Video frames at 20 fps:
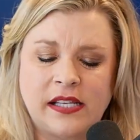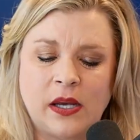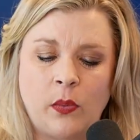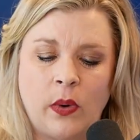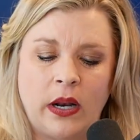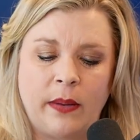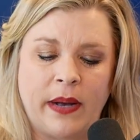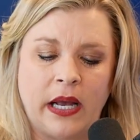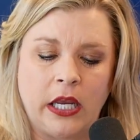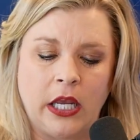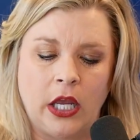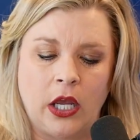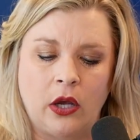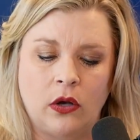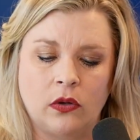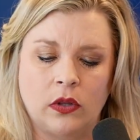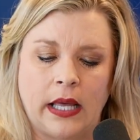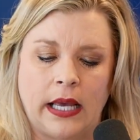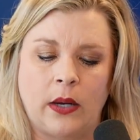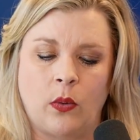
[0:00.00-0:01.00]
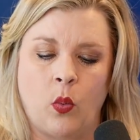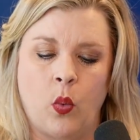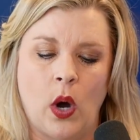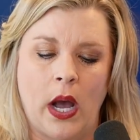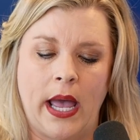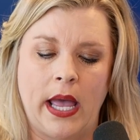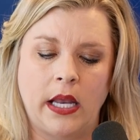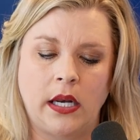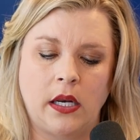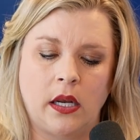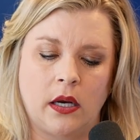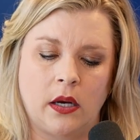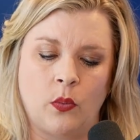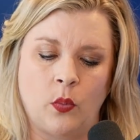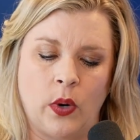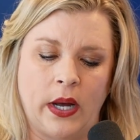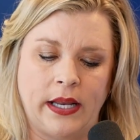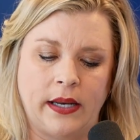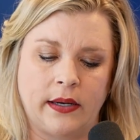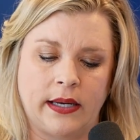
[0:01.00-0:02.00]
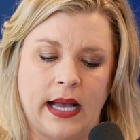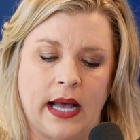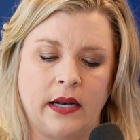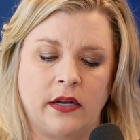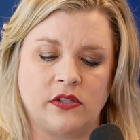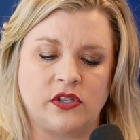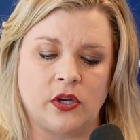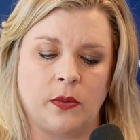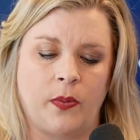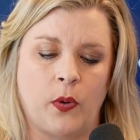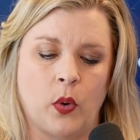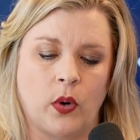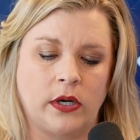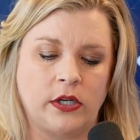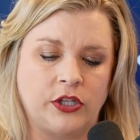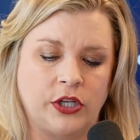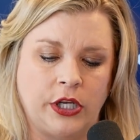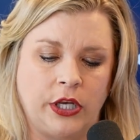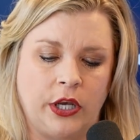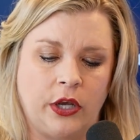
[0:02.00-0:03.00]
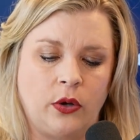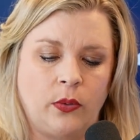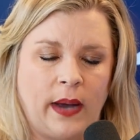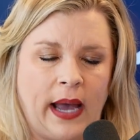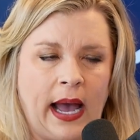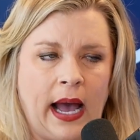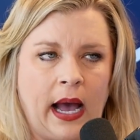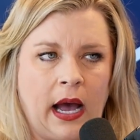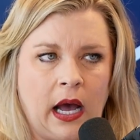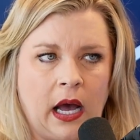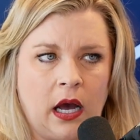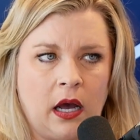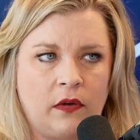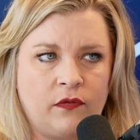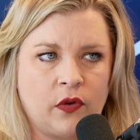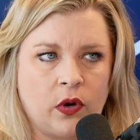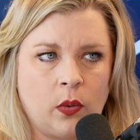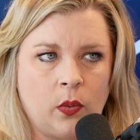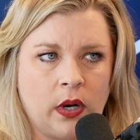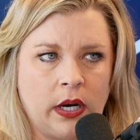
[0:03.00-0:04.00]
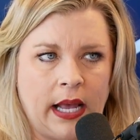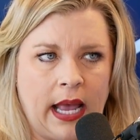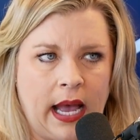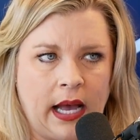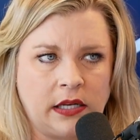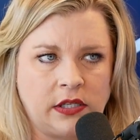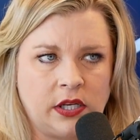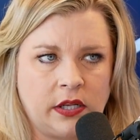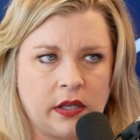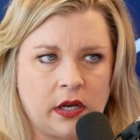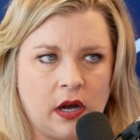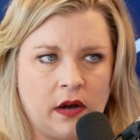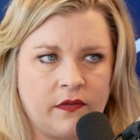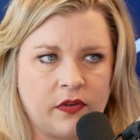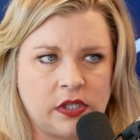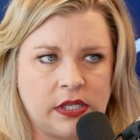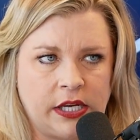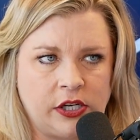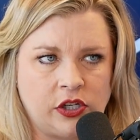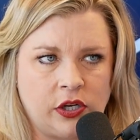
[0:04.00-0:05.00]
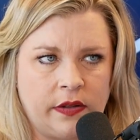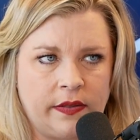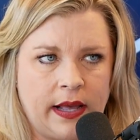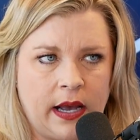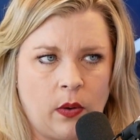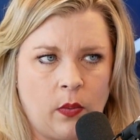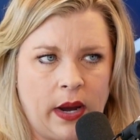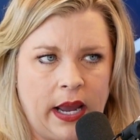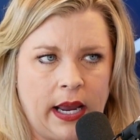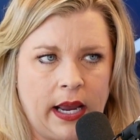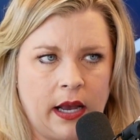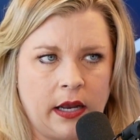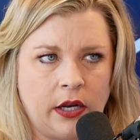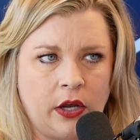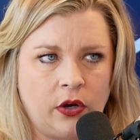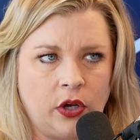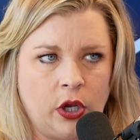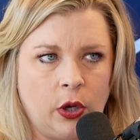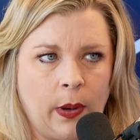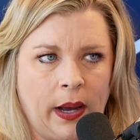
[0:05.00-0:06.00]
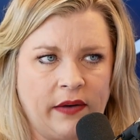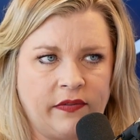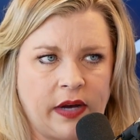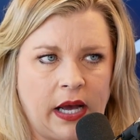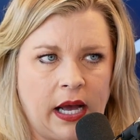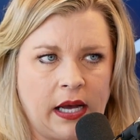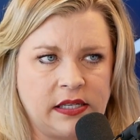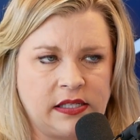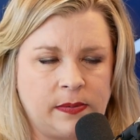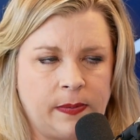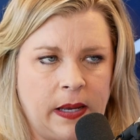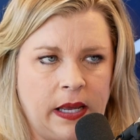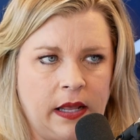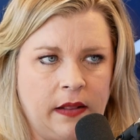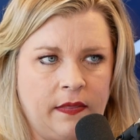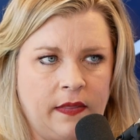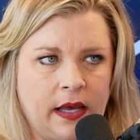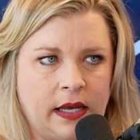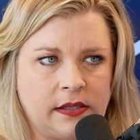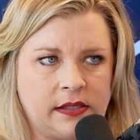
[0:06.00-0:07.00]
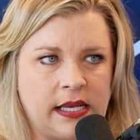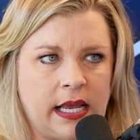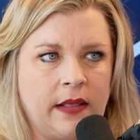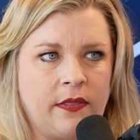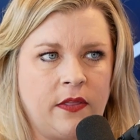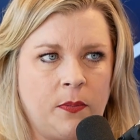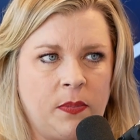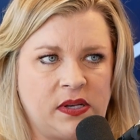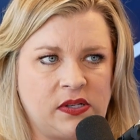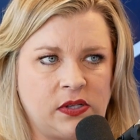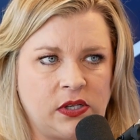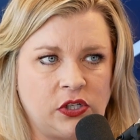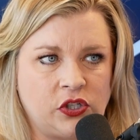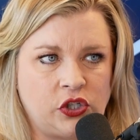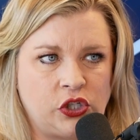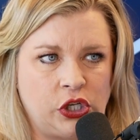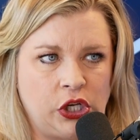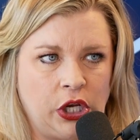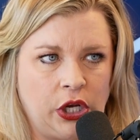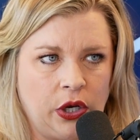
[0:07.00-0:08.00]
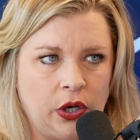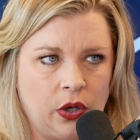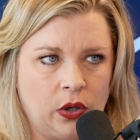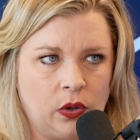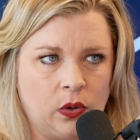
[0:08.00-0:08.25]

what about you? Like what kind of support do you have or want to add to the conversation in that way? I know you have a husband that's in the business too.